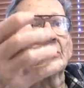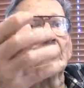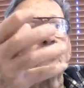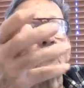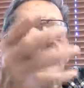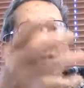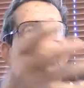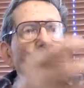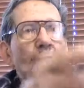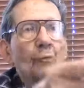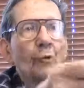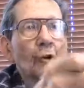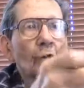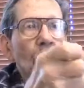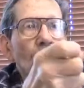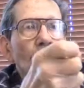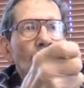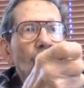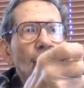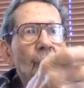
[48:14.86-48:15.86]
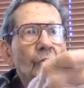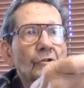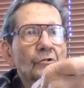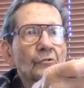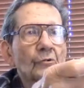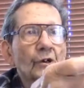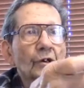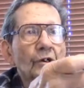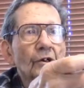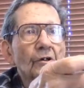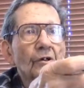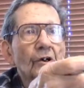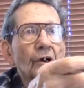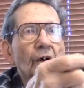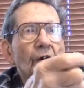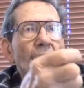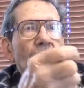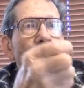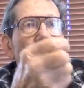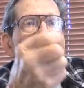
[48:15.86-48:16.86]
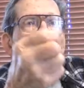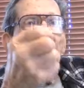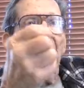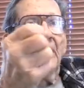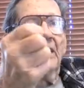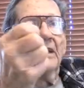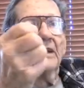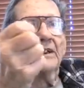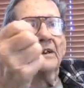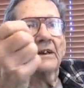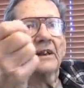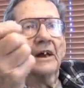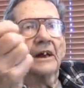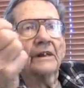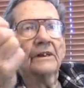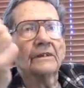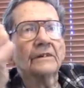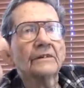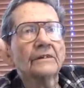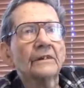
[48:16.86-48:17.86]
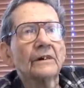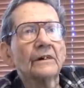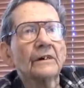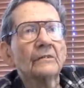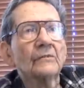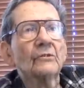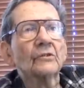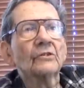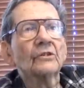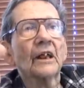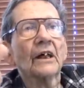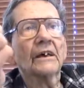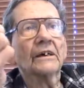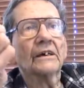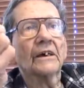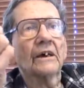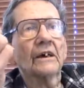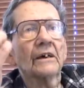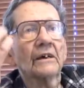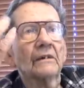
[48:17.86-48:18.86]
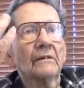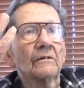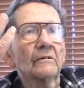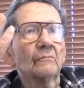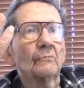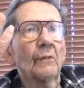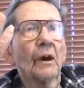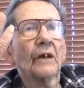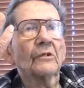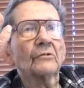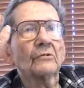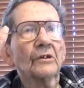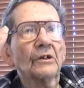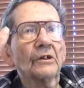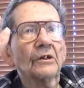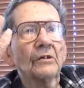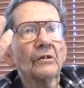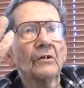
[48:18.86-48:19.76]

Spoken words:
when you pull the trigger, that ignited. It was like a battery.